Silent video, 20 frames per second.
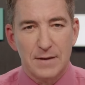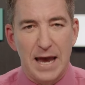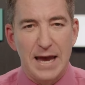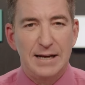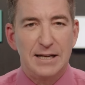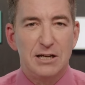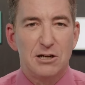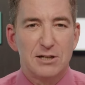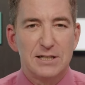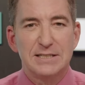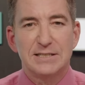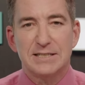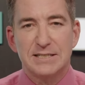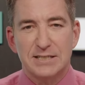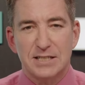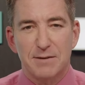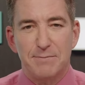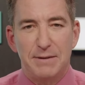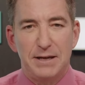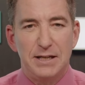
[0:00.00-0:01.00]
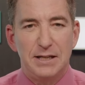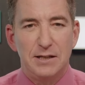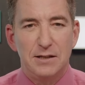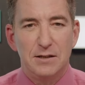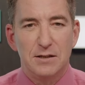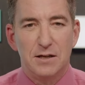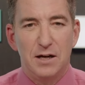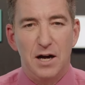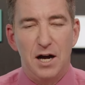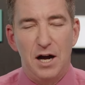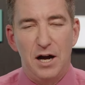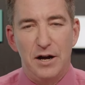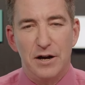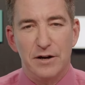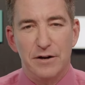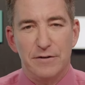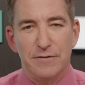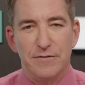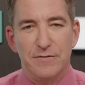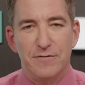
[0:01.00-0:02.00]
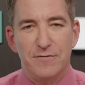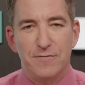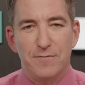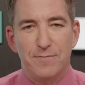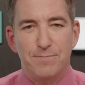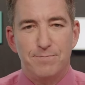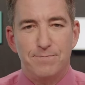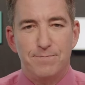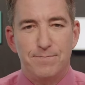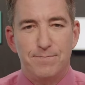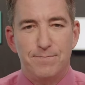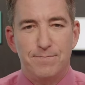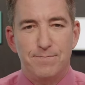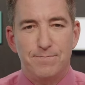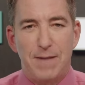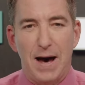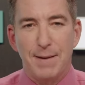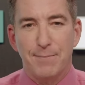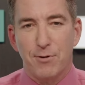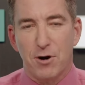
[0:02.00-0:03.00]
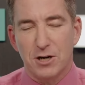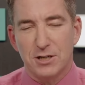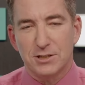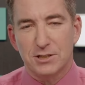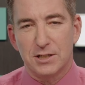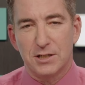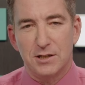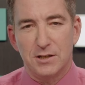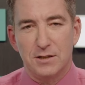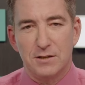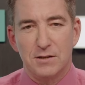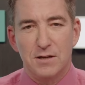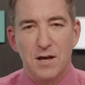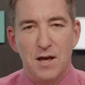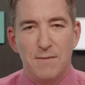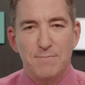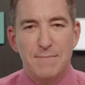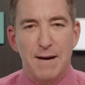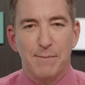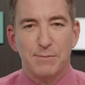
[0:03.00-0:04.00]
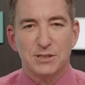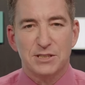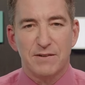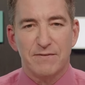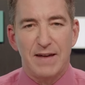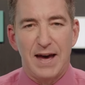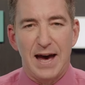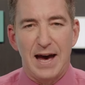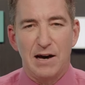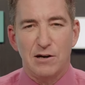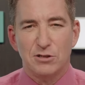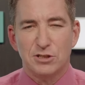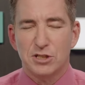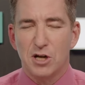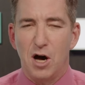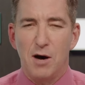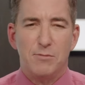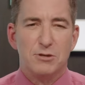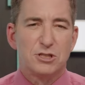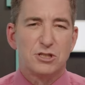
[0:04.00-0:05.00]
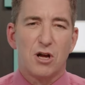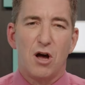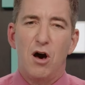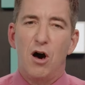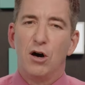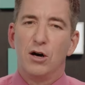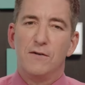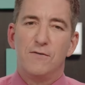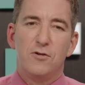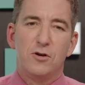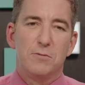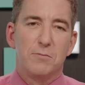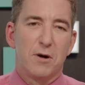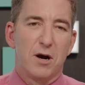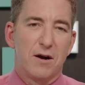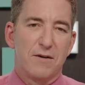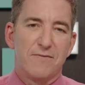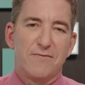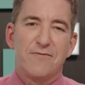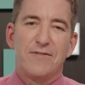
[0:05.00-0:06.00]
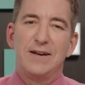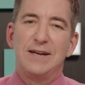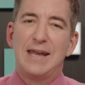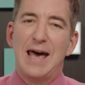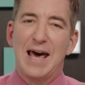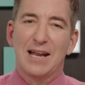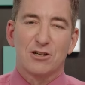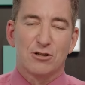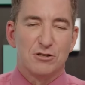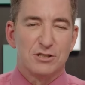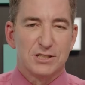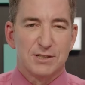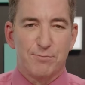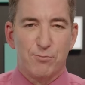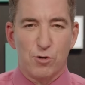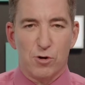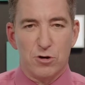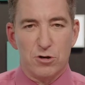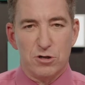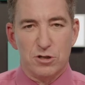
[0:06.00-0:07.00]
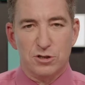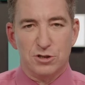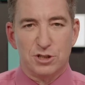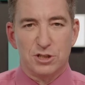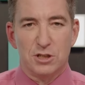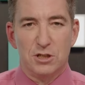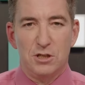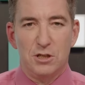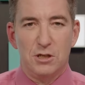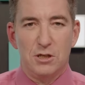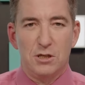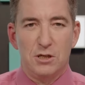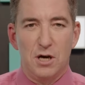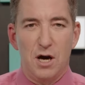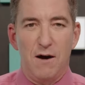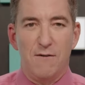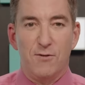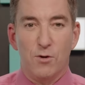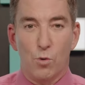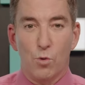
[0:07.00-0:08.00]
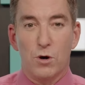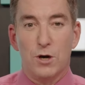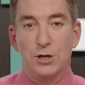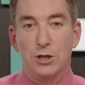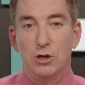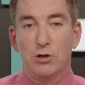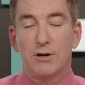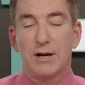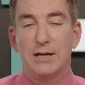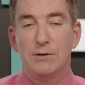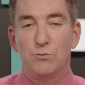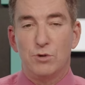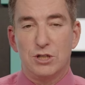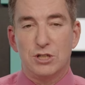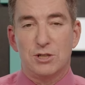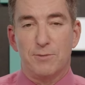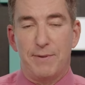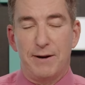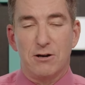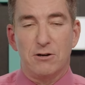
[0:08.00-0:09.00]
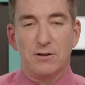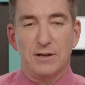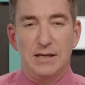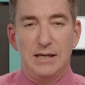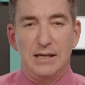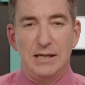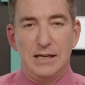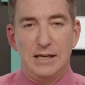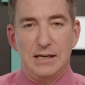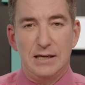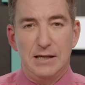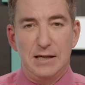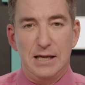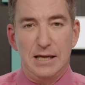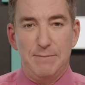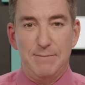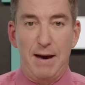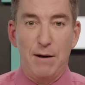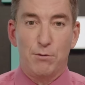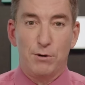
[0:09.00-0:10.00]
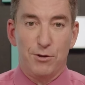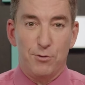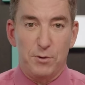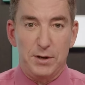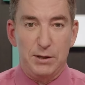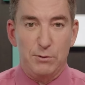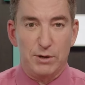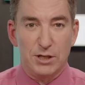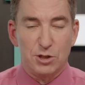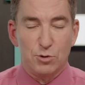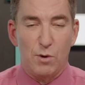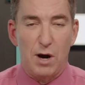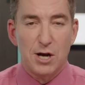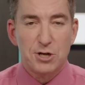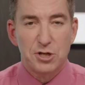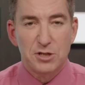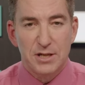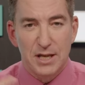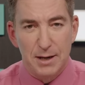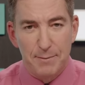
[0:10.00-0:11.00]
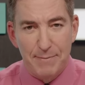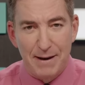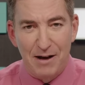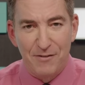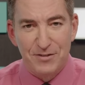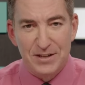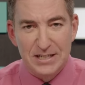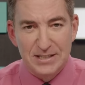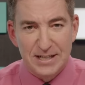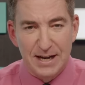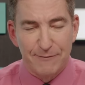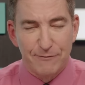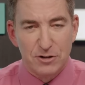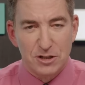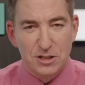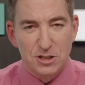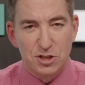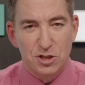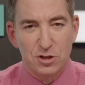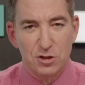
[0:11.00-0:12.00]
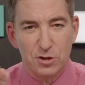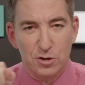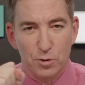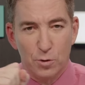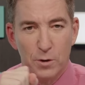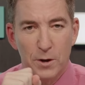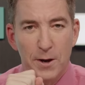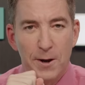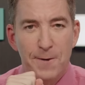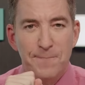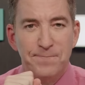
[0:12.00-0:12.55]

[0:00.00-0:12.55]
And here is this committee of bipartisan members of the House, almost all of whom are fanatical supporters of the war in Ukraine, which apparently he, he met with when he went to Washington about these efforts to